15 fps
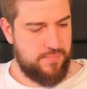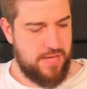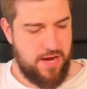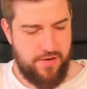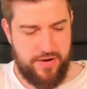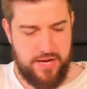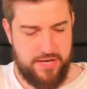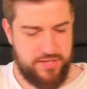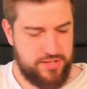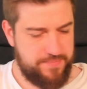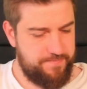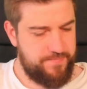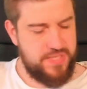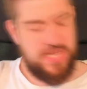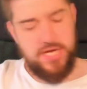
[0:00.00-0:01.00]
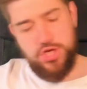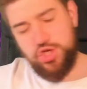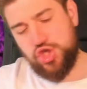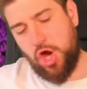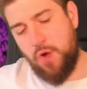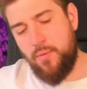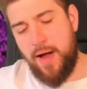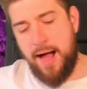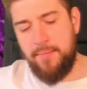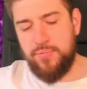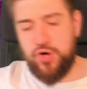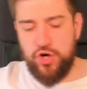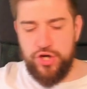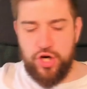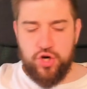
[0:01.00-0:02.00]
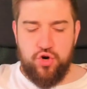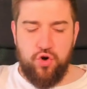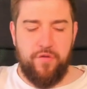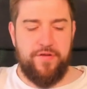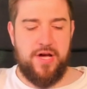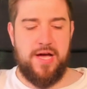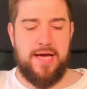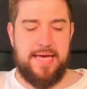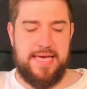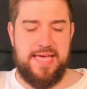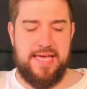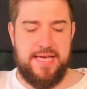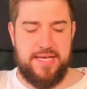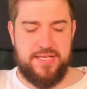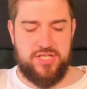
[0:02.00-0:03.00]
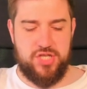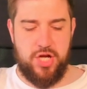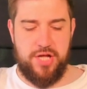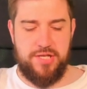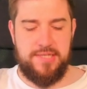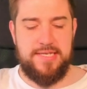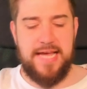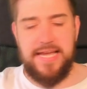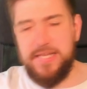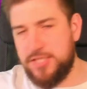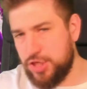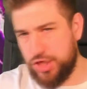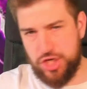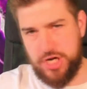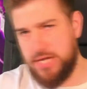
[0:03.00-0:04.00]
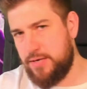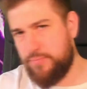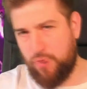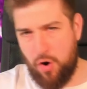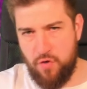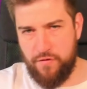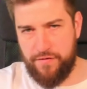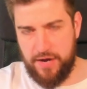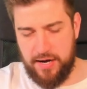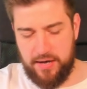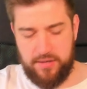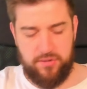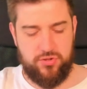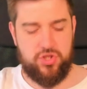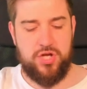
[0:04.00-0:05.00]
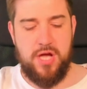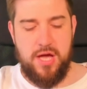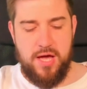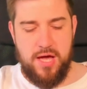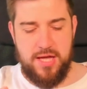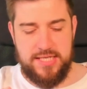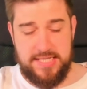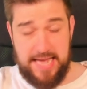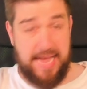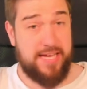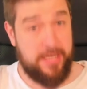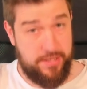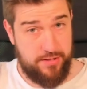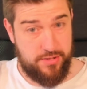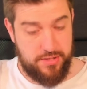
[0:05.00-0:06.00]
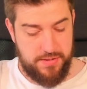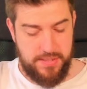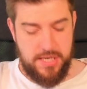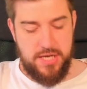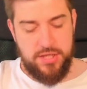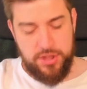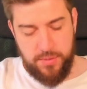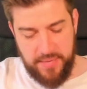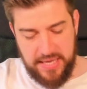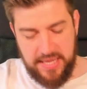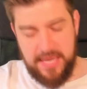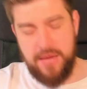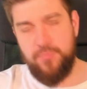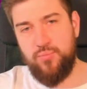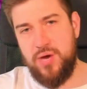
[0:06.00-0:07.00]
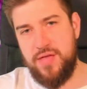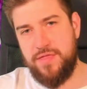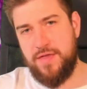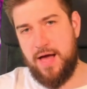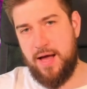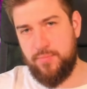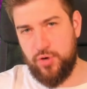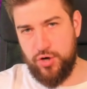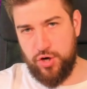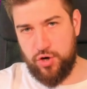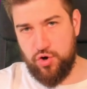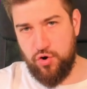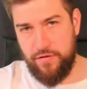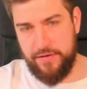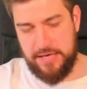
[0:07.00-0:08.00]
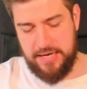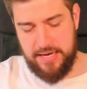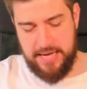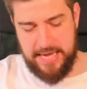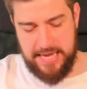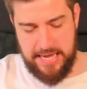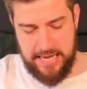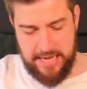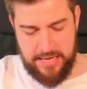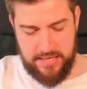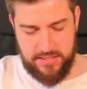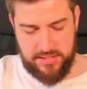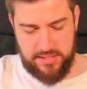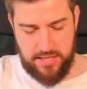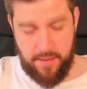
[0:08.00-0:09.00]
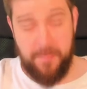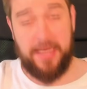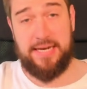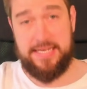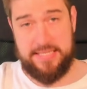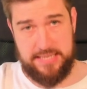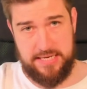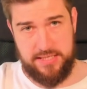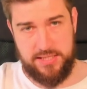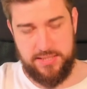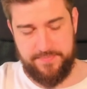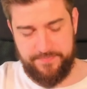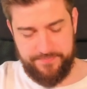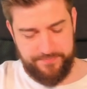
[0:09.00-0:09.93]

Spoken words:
There he is. So I'm going to cover his datasheet profiles second. To begin with, I'm going to cover his abilities.